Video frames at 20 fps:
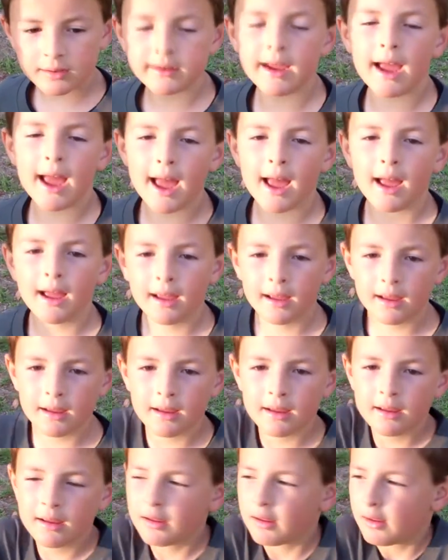Yeah. Teaching her like
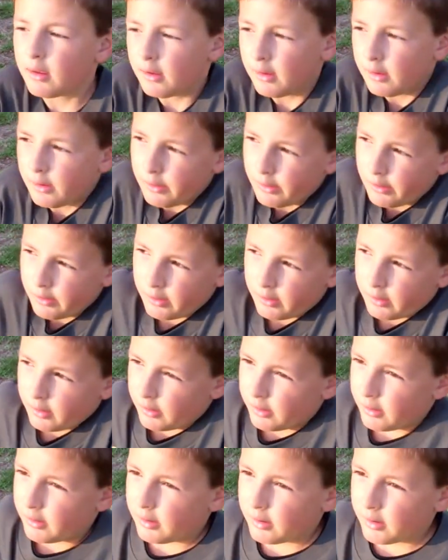some bounce
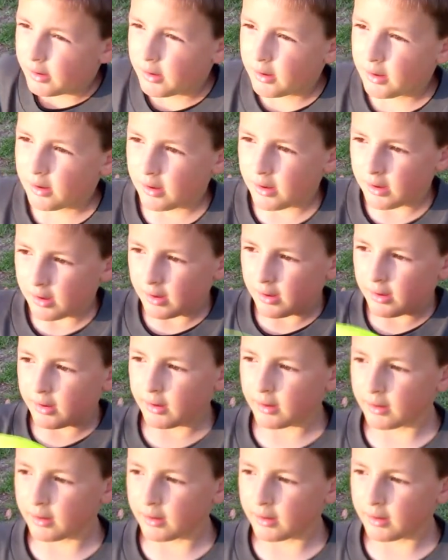passes and chest passes.